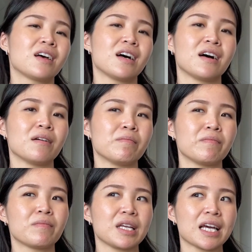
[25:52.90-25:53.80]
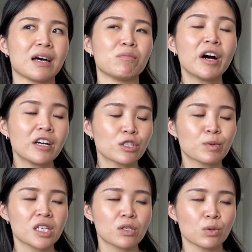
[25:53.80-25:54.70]
But yeah, I'm not
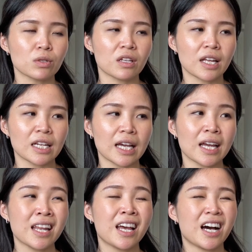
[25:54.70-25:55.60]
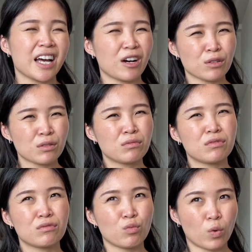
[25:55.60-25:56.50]
100% sold on that yet. I also
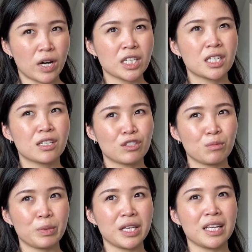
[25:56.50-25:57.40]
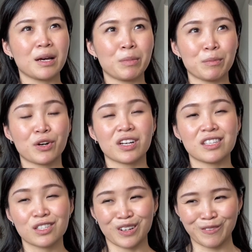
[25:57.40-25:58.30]
want to be a bit more
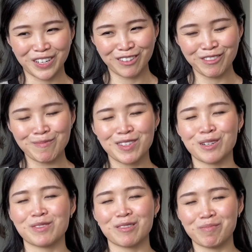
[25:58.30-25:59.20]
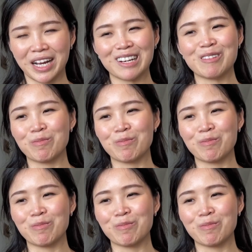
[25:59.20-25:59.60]
conservative in terms of buying new